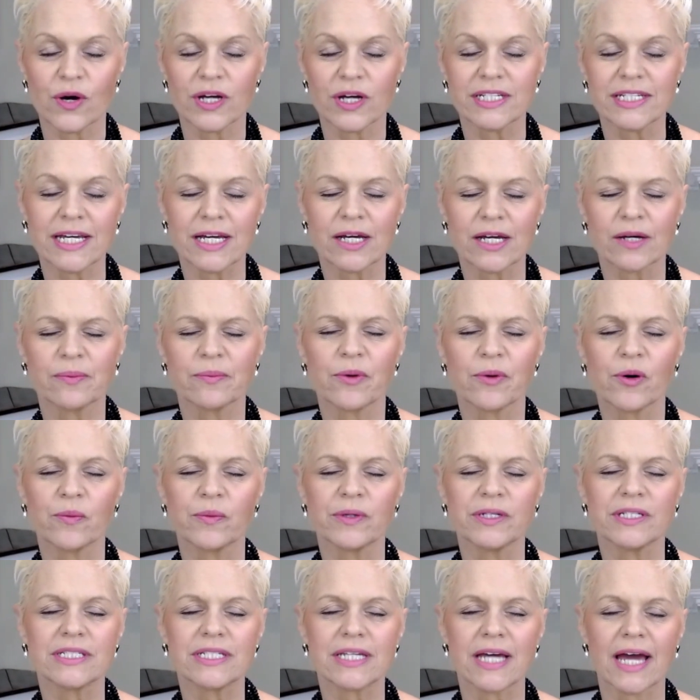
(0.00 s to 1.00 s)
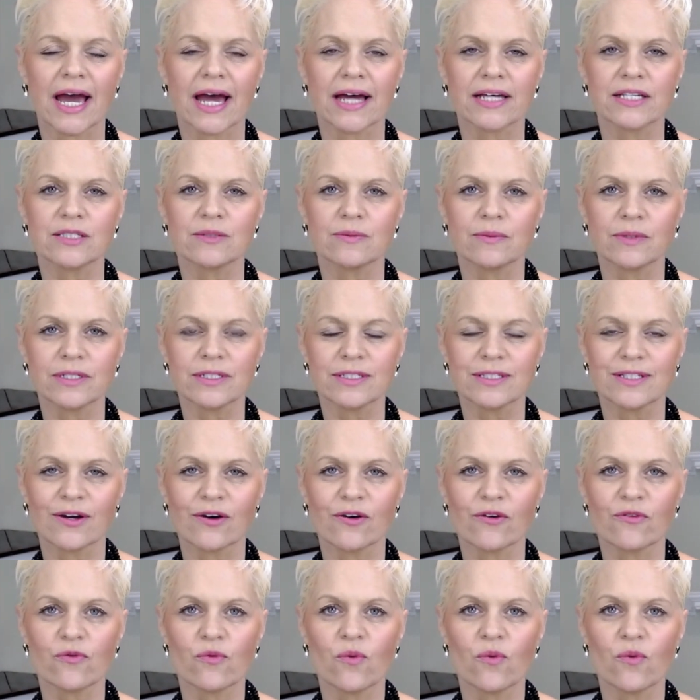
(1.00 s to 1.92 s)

I take a moment to ask myself,